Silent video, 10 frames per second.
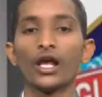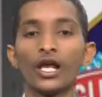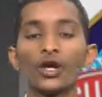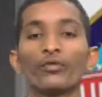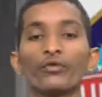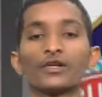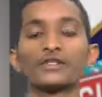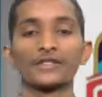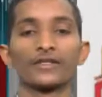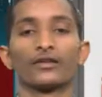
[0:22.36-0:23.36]
Hello
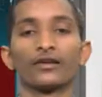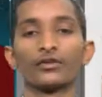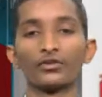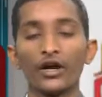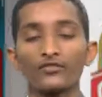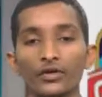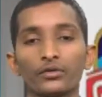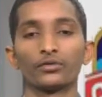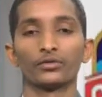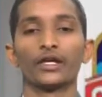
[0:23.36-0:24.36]
viewers, good
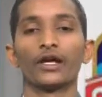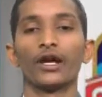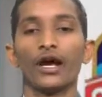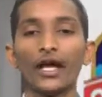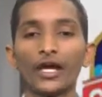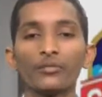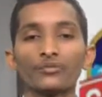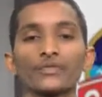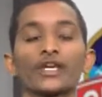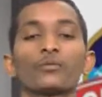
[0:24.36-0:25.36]
afternoon. I am
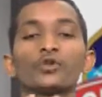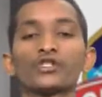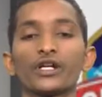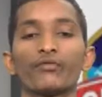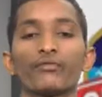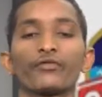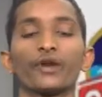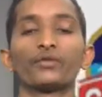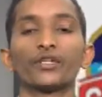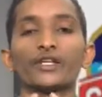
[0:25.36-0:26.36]
K. Bujiram
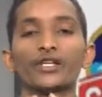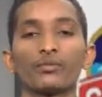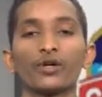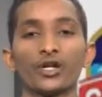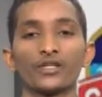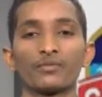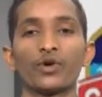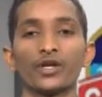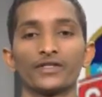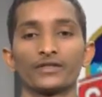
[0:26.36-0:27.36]
from TTWREIS
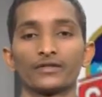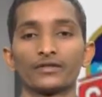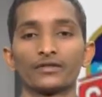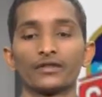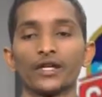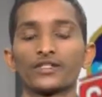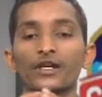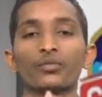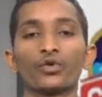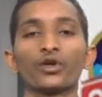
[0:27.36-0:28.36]
Boys,
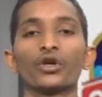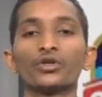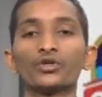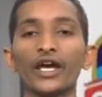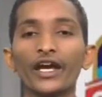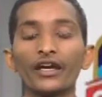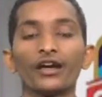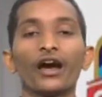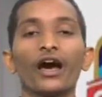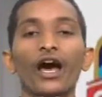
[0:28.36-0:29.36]
Narsapur. Today
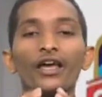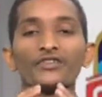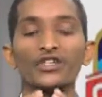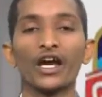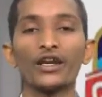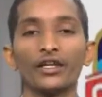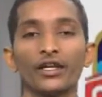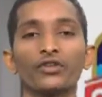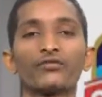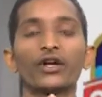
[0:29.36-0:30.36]
I stand
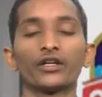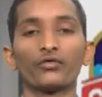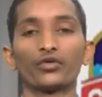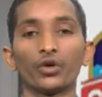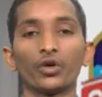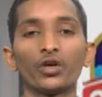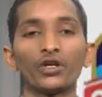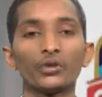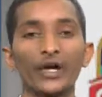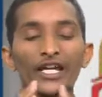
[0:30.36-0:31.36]
in front of you
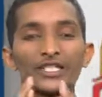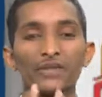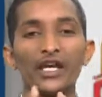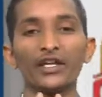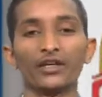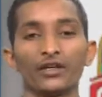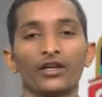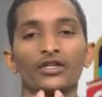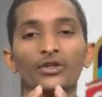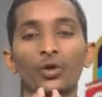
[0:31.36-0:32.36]
to explain
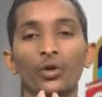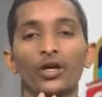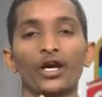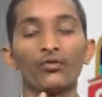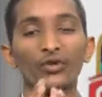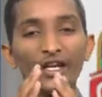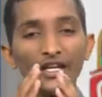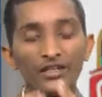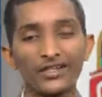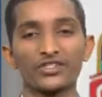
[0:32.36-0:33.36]
you a very
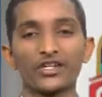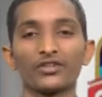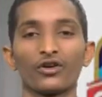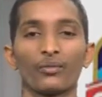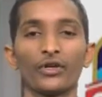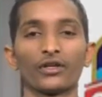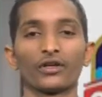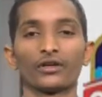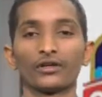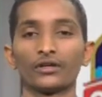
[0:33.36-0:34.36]
interesting topic.